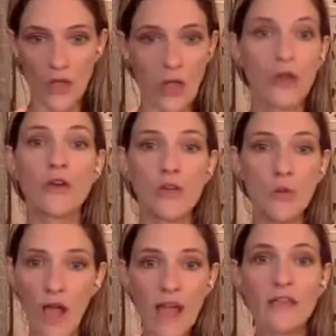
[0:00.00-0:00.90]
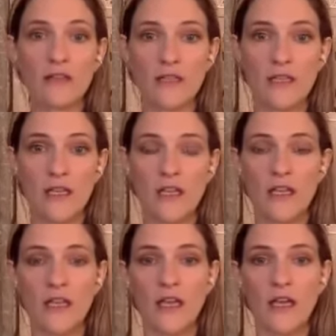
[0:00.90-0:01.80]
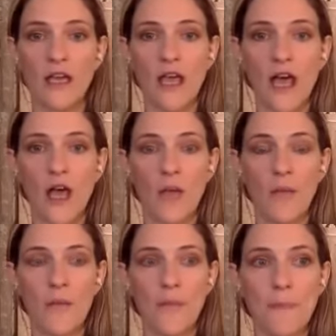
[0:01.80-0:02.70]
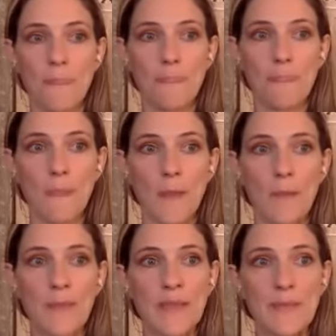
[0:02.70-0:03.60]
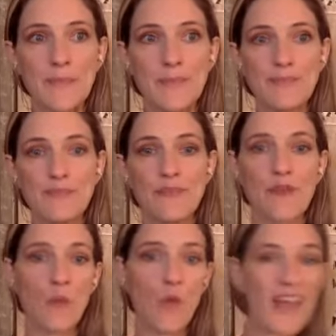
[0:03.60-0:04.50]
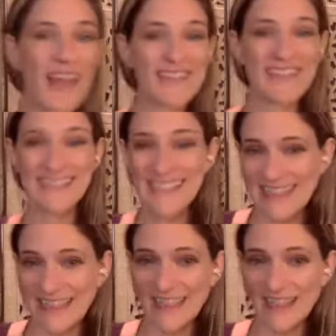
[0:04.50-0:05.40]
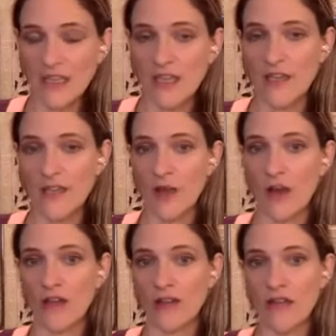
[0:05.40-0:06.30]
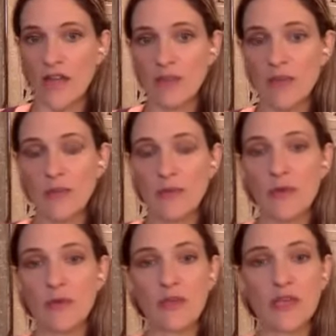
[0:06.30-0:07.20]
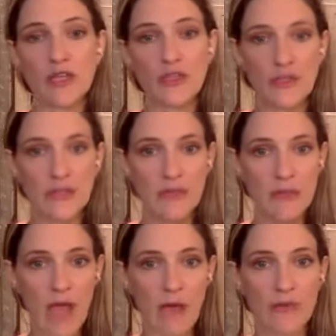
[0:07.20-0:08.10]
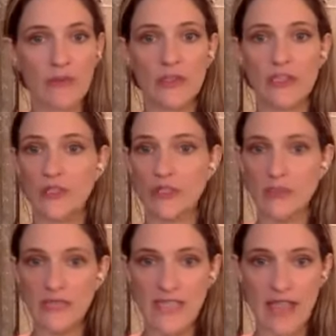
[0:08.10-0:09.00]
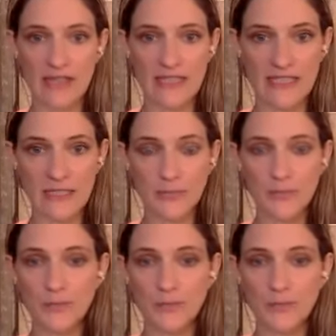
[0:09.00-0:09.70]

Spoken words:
a good while. But from what I've seen, there are a lot of people who are extremely powerful, extremely talented,